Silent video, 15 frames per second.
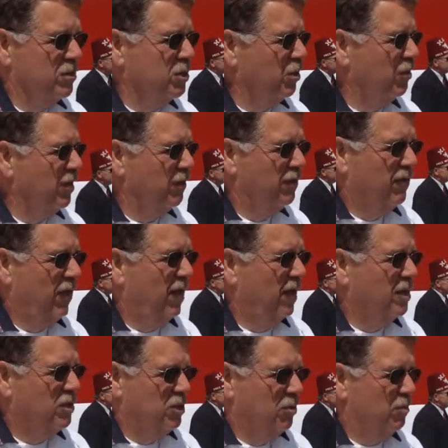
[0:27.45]
So many
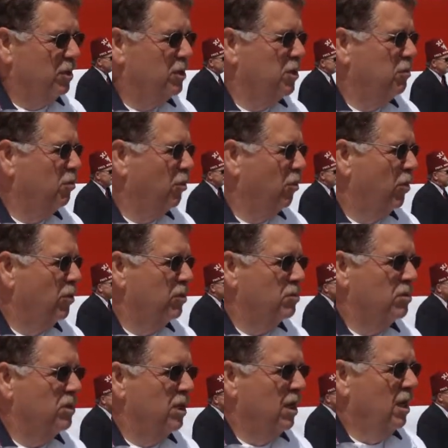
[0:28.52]
fans, so many
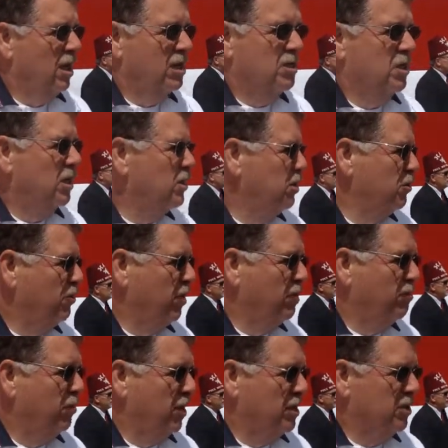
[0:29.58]
supporters. It's such a
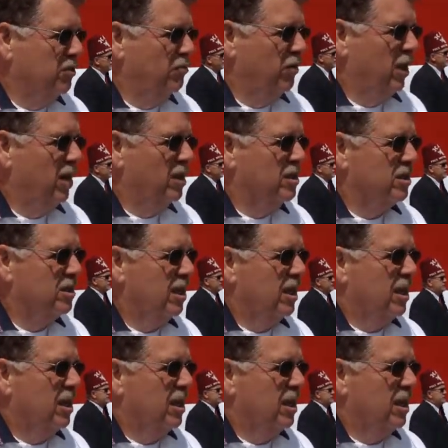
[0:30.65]
great place to race.